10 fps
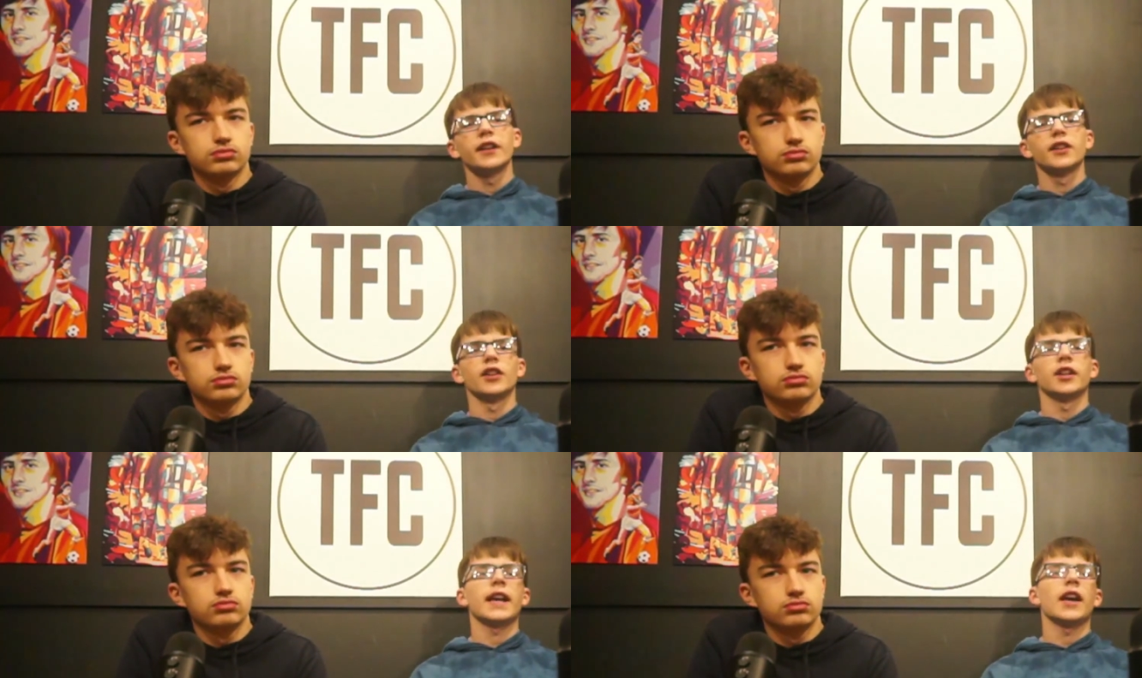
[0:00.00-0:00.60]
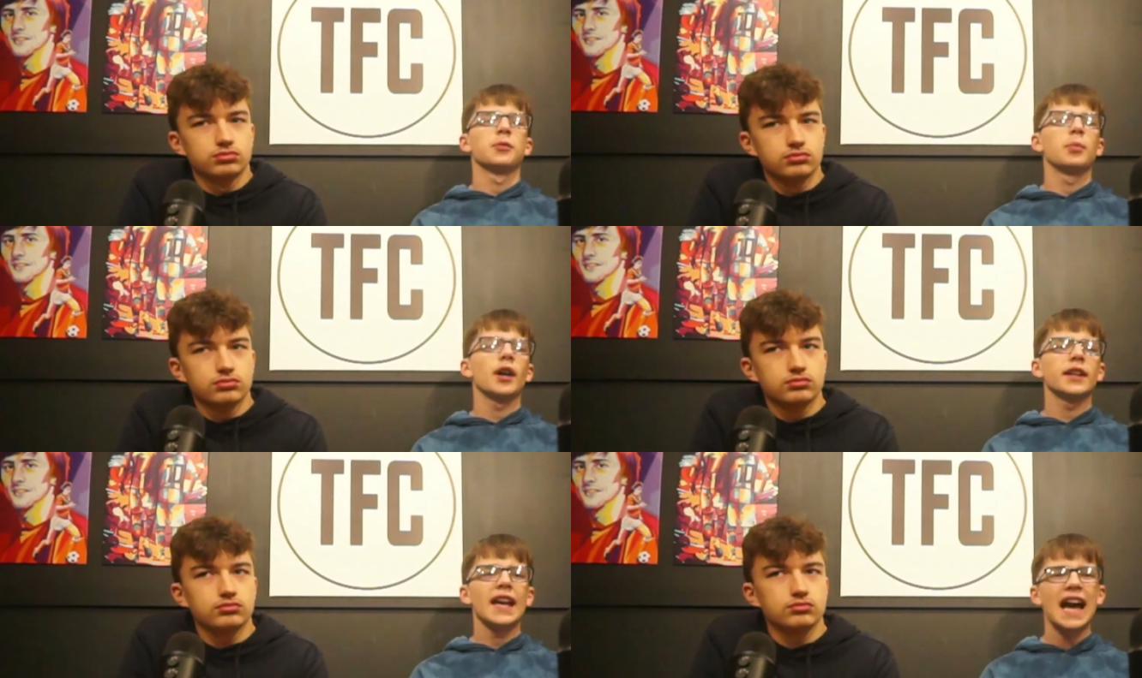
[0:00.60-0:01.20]
Speaker 1: good, yes,
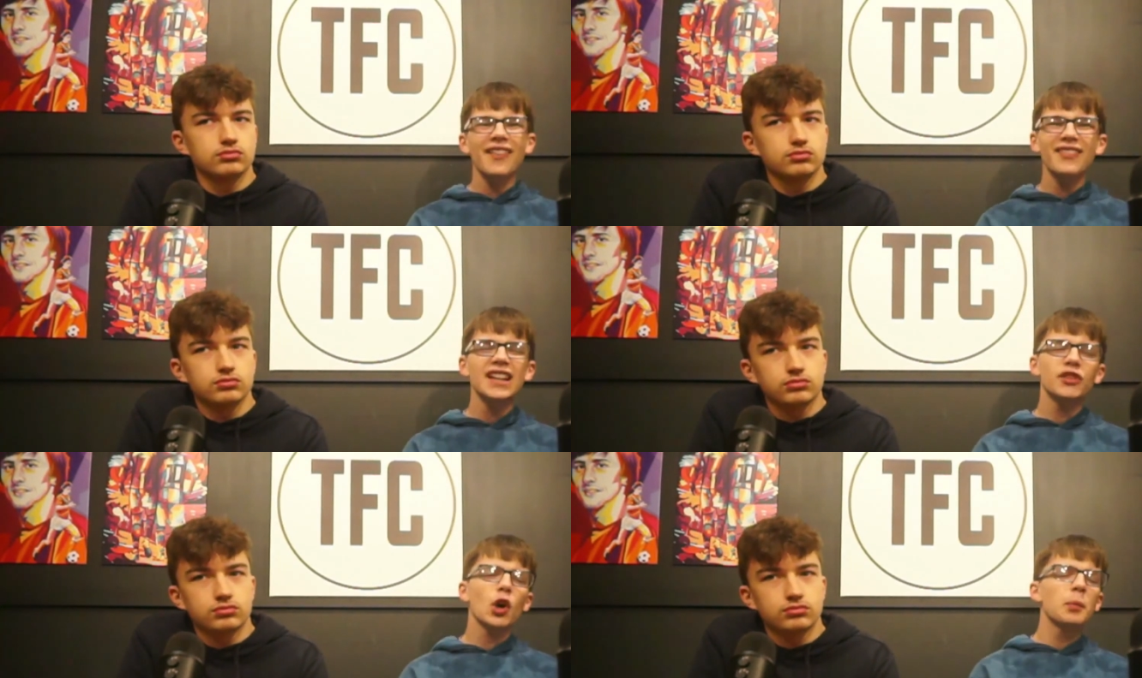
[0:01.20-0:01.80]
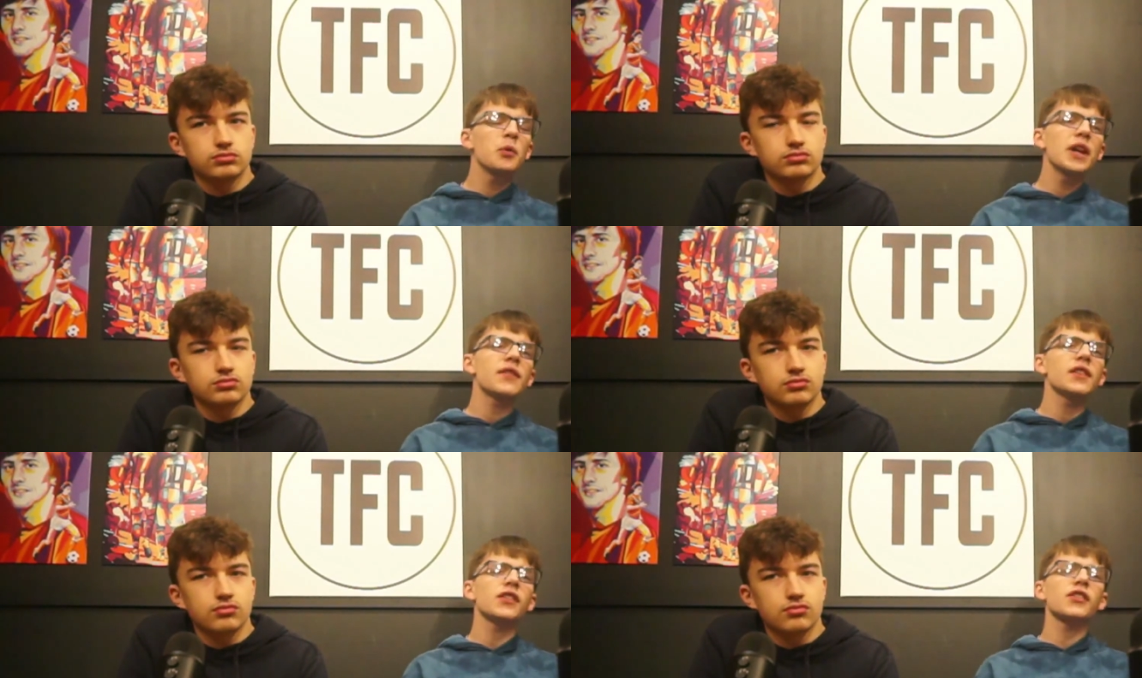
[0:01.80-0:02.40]
but can they topple
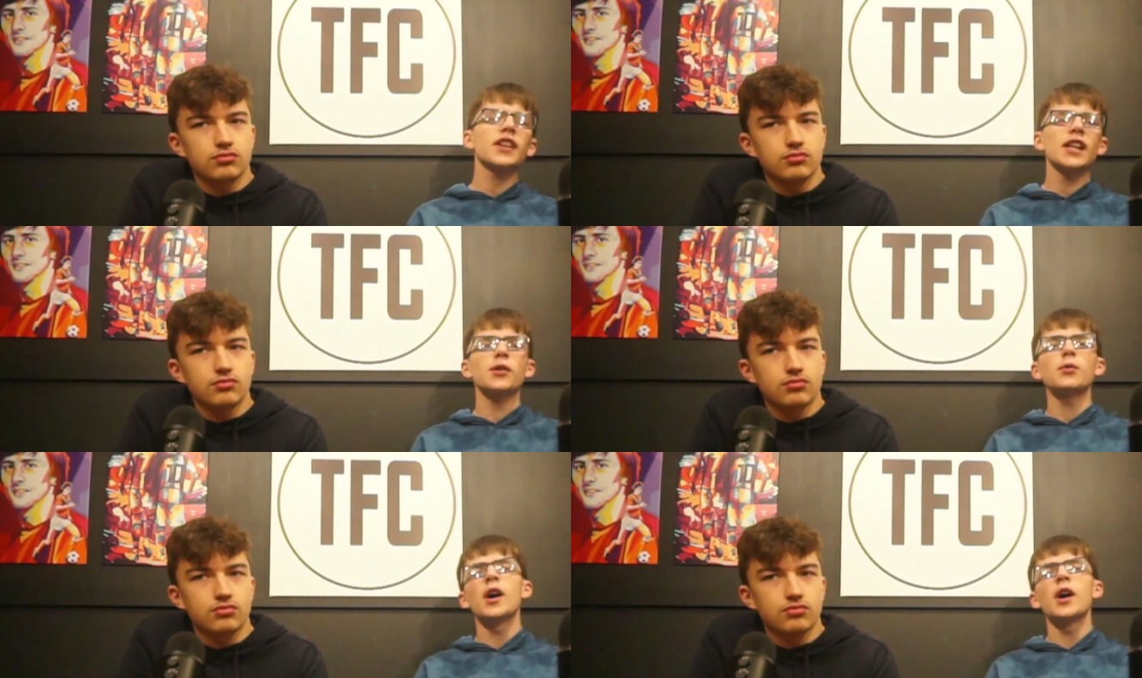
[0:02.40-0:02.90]
Netherlands and Senegal?